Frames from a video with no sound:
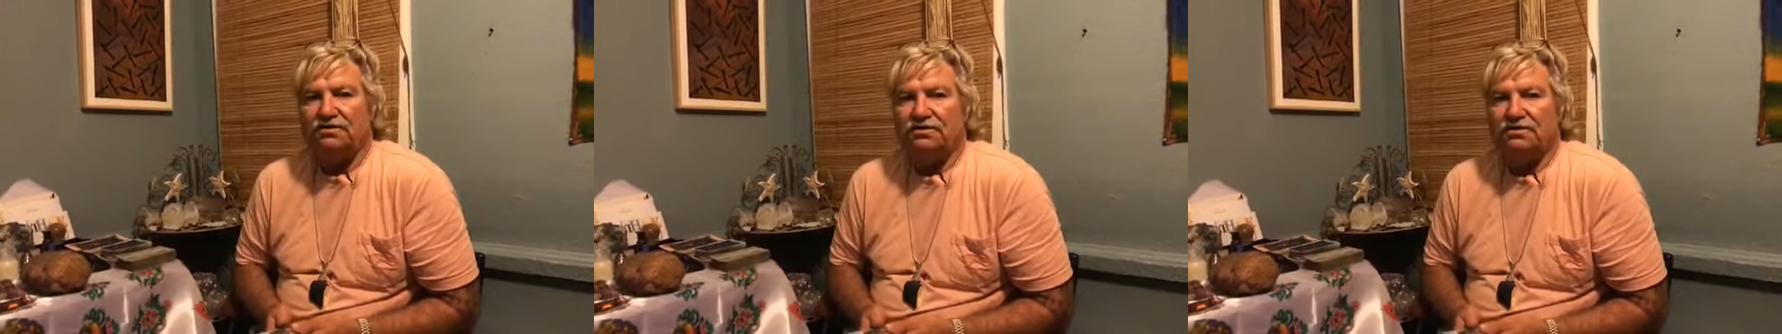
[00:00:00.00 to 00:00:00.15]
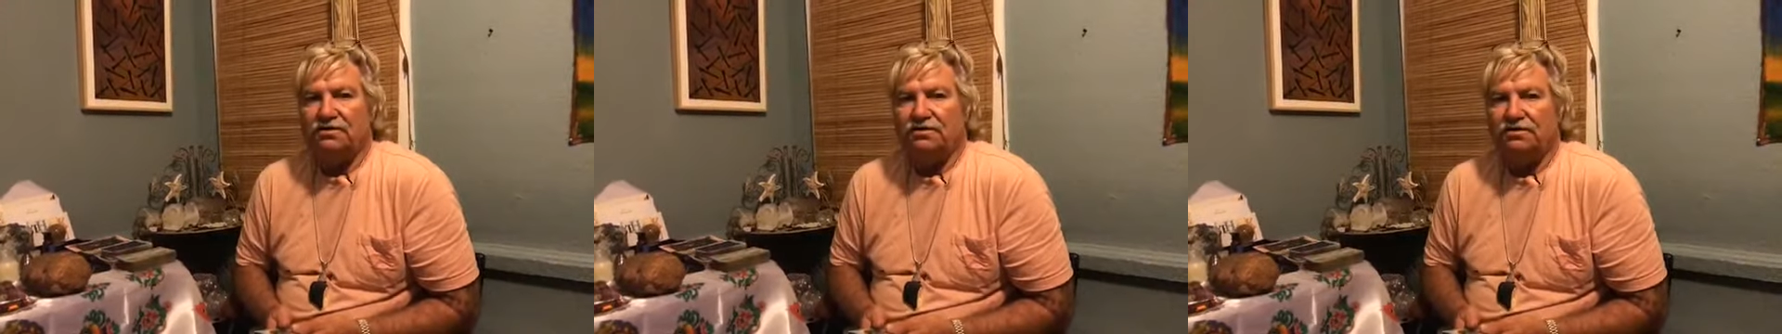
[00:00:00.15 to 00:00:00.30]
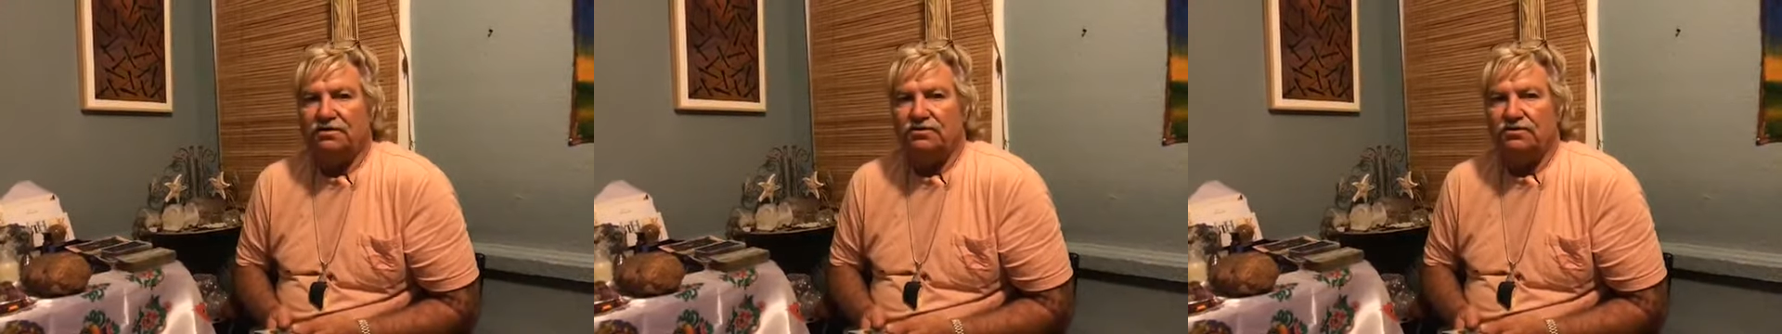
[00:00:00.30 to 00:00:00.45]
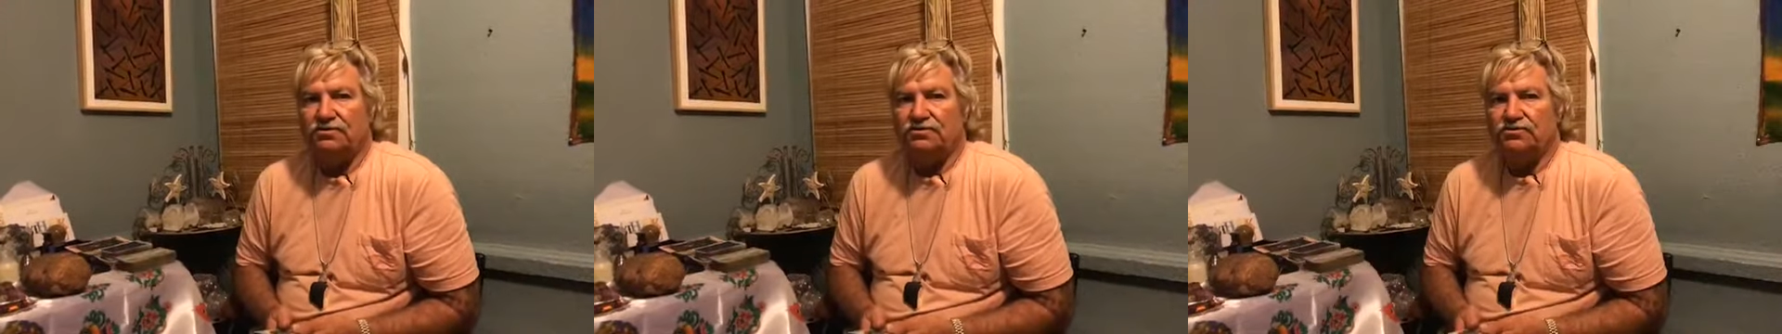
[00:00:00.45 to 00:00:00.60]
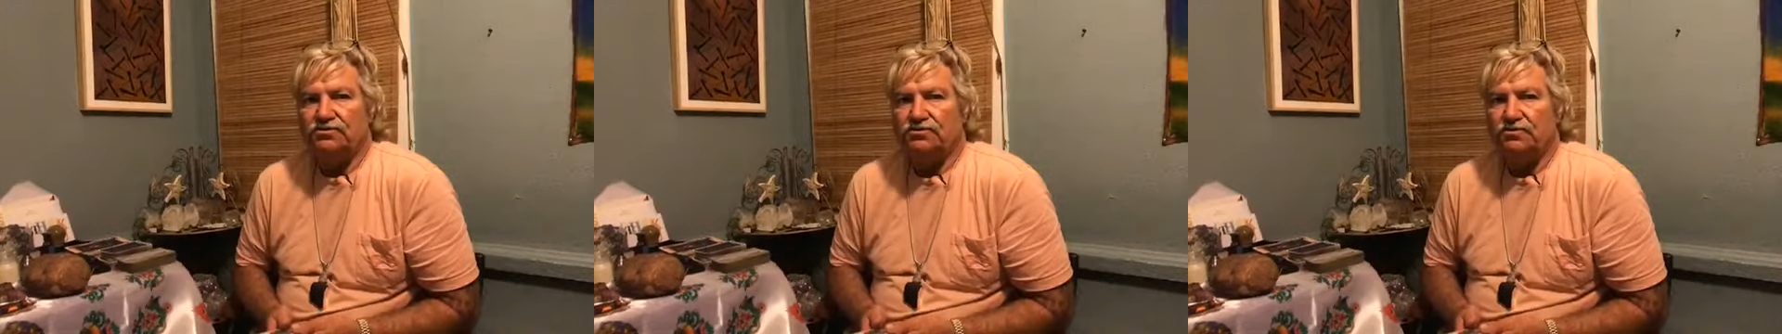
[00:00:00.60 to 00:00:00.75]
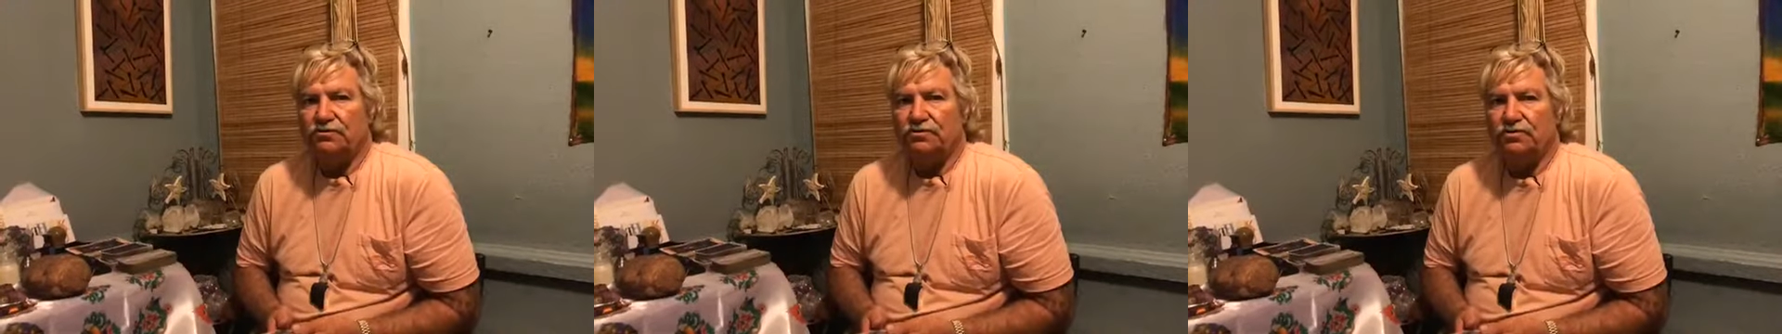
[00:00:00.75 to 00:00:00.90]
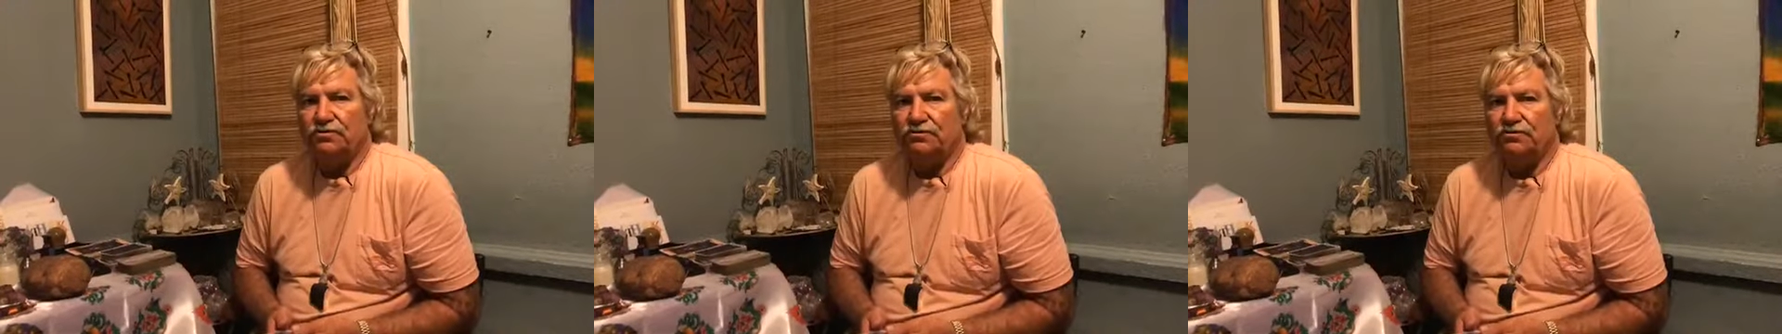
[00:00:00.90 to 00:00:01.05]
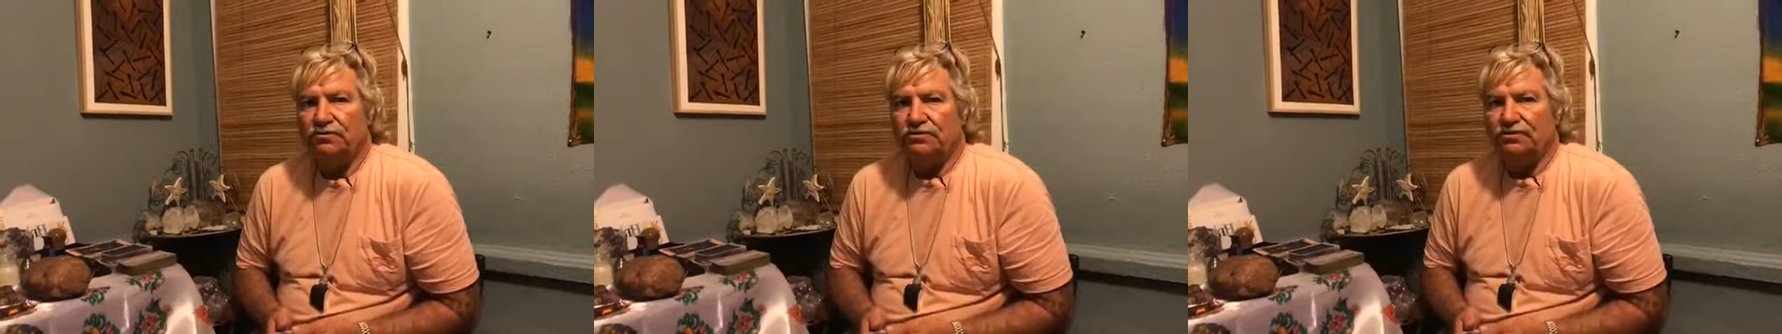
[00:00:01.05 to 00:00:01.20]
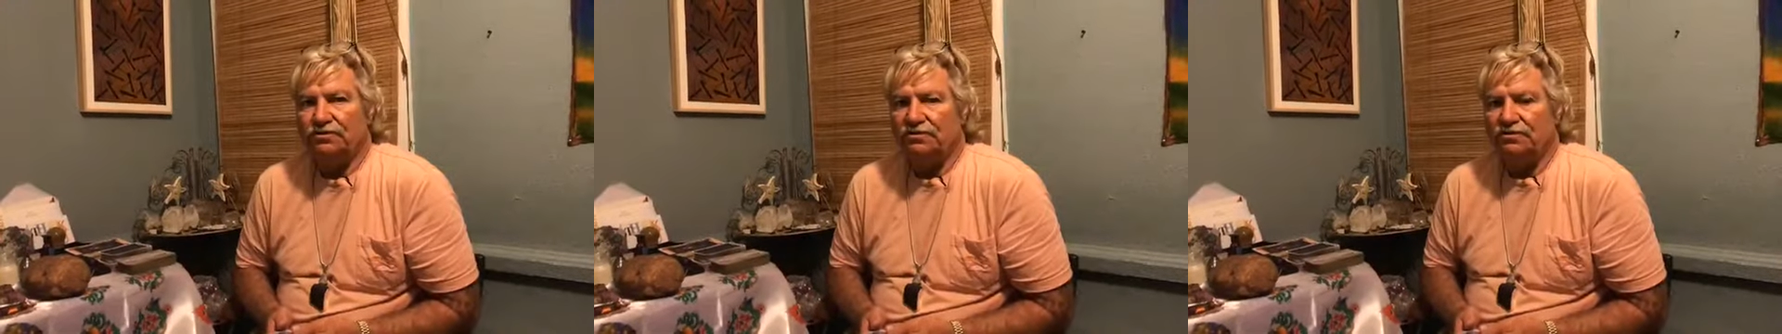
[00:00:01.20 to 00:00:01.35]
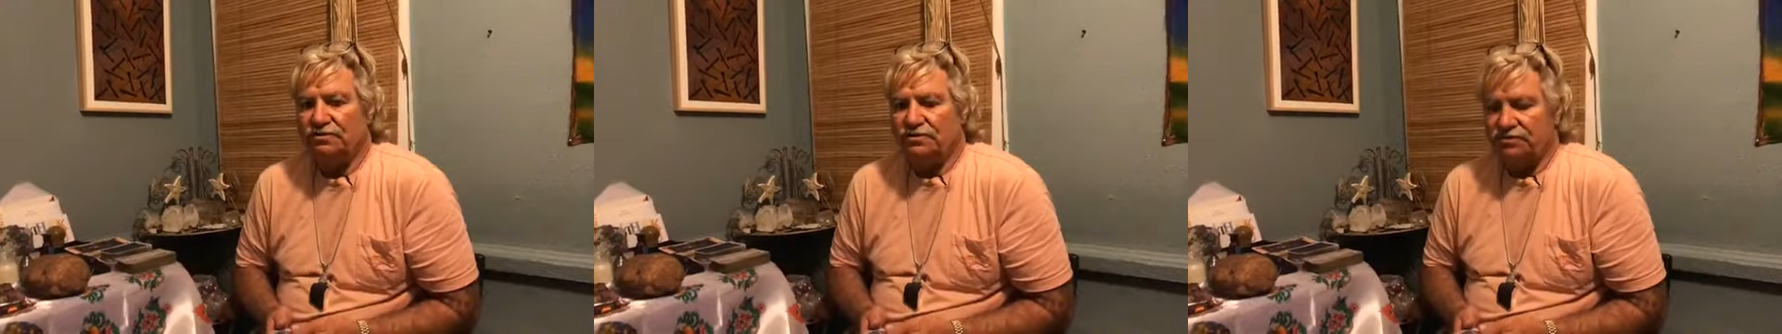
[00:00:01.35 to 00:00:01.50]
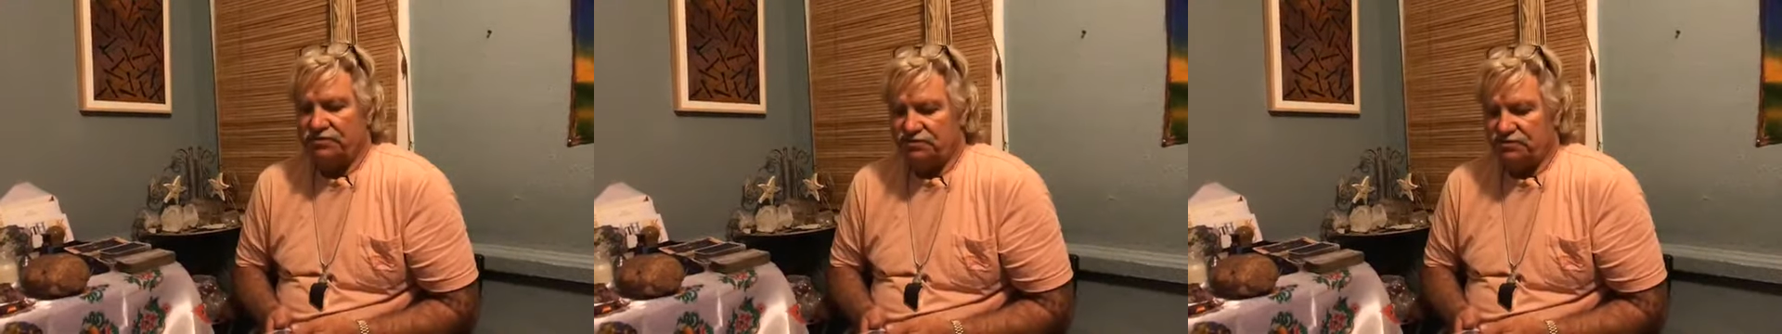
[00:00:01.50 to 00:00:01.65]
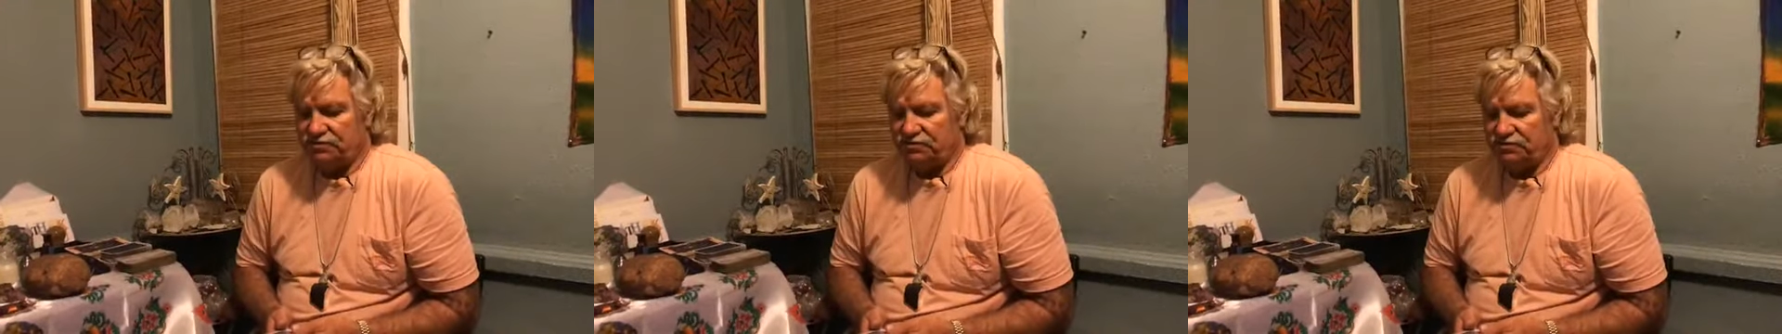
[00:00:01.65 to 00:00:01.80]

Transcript: I used to work with the lynxes.